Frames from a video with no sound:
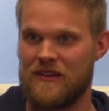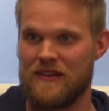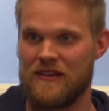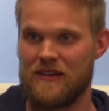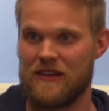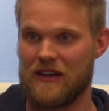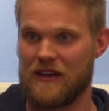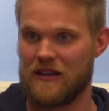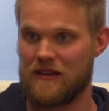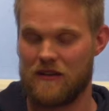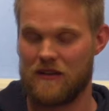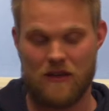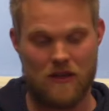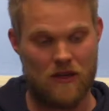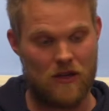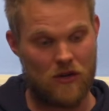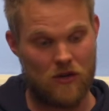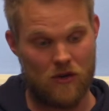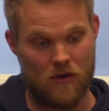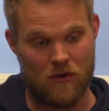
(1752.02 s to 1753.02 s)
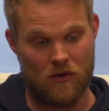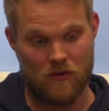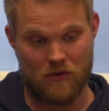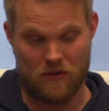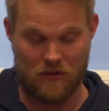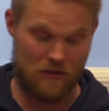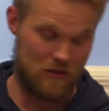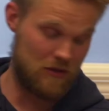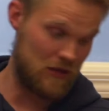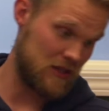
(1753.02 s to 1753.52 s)
like,
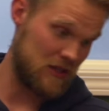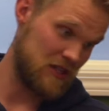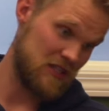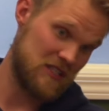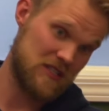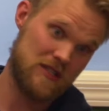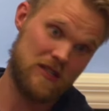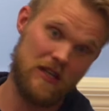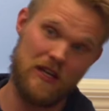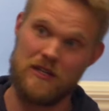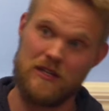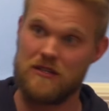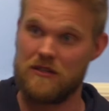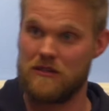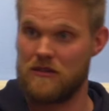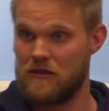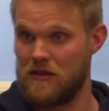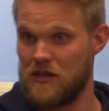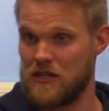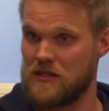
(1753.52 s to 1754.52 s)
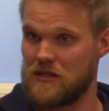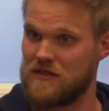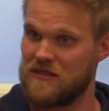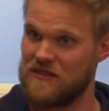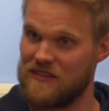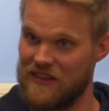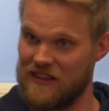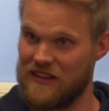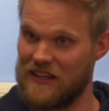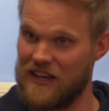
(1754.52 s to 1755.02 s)
oh, at this stage you do
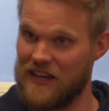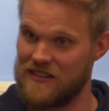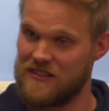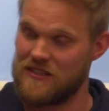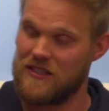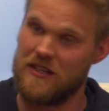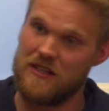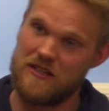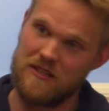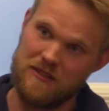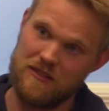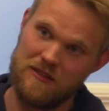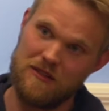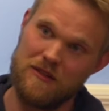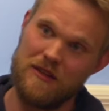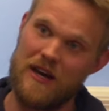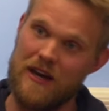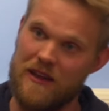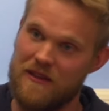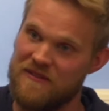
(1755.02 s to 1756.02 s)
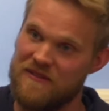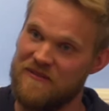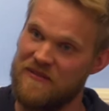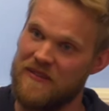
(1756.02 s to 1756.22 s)
this, at that stage you do that.